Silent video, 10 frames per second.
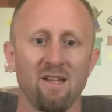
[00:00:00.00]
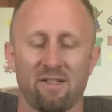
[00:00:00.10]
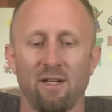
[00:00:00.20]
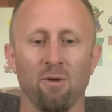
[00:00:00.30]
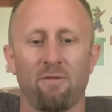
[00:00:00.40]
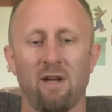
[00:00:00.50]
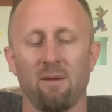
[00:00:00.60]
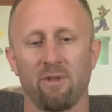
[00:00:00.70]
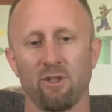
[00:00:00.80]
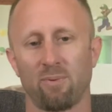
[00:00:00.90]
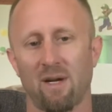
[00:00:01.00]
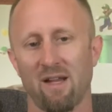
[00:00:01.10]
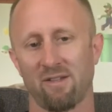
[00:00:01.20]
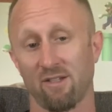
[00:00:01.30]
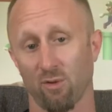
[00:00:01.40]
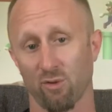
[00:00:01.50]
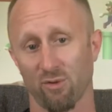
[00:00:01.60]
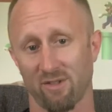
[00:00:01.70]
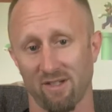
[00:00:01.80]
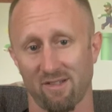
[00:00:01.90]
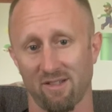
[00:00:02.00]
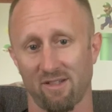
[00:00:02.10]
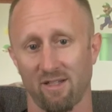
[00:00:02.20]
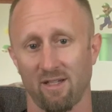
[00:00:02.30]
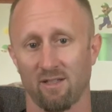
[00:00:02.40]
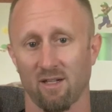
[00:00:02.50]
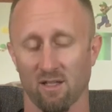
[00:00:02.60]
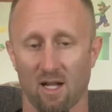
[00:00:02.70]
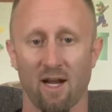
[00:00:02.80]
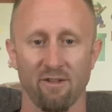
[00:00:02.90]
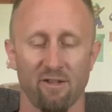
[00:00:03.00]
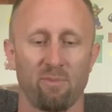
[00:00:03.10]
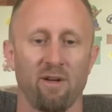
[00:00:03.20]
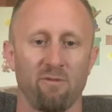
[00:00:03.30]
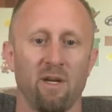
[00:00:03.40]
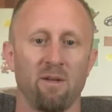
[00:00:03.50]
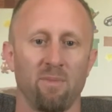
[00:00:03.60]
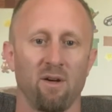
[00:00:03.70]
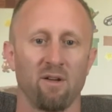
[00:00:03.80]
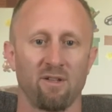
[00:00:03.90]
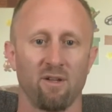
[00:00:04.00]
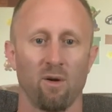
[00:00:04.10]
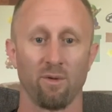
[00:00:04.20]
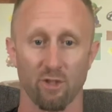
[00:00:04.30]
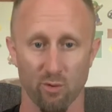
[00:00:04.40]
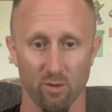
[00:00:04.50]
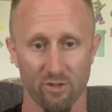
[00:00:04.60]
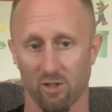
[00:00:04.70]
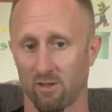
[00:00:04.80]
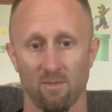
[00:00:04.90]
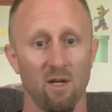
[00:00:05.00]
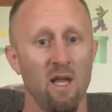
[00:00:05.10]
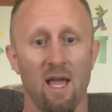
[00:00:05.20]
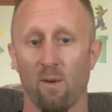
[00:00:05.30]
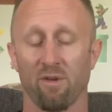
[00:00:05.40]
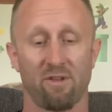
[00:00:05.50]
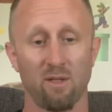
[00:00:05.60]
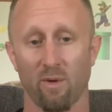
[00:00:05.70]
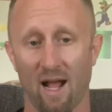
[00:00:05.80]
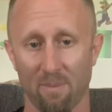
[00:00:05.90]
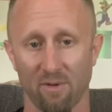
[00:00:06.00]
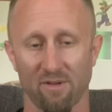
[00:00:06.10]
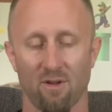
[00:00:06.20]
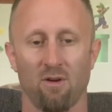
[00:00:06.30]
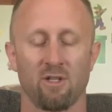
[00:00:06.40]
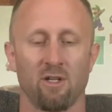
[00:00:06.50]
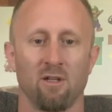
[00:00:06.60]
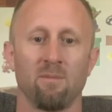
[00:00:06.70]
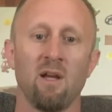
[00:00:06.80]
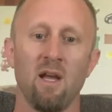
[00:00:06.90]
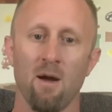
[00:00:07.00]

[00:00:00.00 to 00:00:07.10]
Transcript: Single family, you'll probably see social distancing decline the spread of bed bugs, you know, in the short term, and we'll see what happens long term.